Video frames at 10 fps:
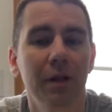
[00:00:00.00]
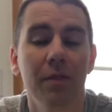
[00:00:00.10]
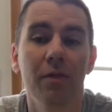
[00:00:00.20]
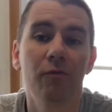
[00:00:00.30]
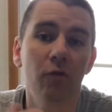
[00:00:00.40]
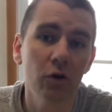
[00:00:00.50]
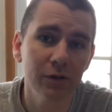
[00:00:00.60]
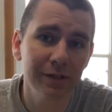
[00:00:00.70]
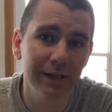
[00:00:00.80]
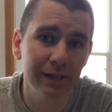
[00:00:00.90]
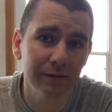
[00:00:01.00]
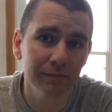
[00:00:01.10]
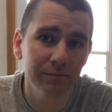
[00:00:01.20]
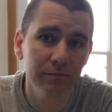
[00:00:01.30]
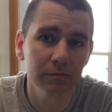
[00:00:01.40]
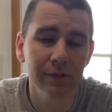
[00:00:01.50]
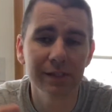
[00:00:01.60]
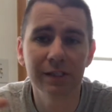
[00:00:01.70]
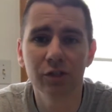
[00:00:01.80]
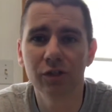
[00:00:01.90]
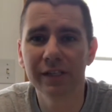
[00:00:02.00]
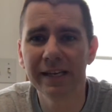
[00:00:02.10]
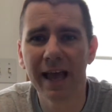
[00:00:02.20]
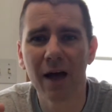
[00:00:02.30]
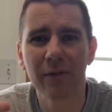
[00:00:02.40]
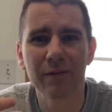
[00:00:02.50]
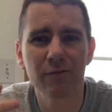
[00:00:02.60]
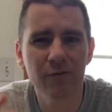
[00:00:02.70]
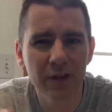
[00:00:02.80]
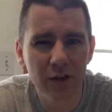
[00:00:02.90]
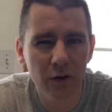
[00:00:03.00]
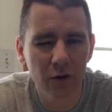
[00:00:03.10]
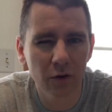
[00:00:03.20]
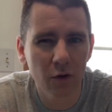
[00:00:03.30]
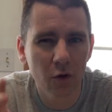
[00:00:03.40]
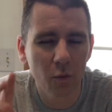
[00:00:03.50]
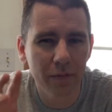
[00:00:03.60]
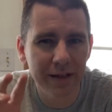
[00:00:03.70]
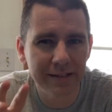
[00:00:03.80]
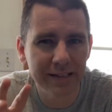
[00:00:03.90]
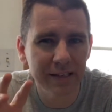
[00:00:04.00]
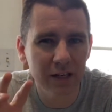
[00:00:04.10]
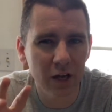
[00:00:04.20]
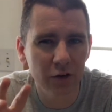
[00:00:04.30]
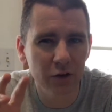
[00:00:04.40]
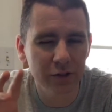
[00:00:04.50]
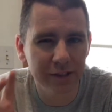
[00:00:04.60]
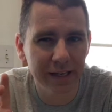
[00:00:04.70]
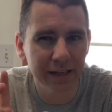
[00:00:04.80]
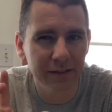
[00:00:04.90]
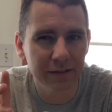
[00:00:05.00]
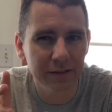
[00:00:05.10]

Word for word: The first thing is did you see how they feared what they didn't understand?